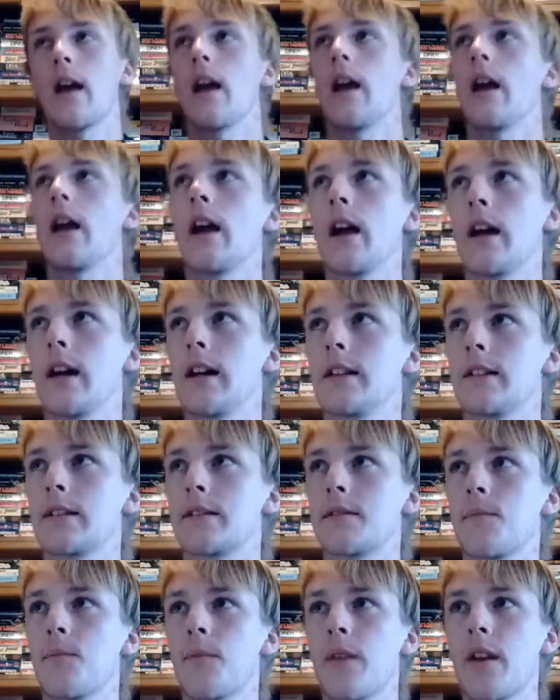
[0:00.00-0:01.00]

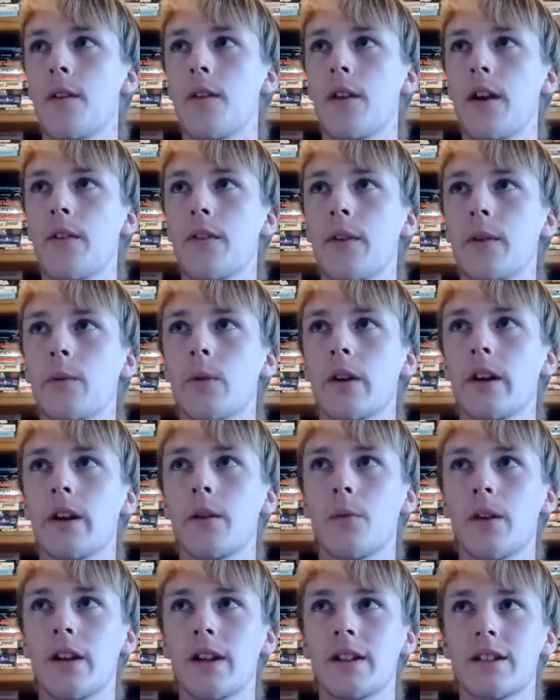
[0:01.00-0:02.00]
And I think when I
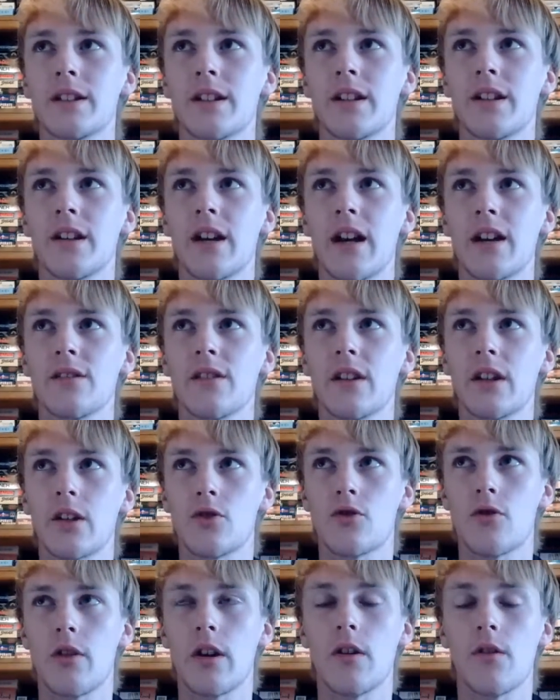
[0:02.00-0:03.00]
went into the athletic
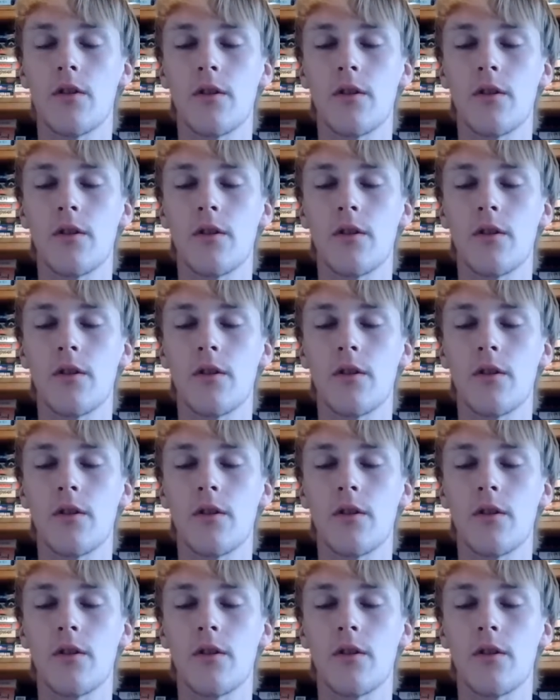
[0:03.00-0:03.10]
trainer,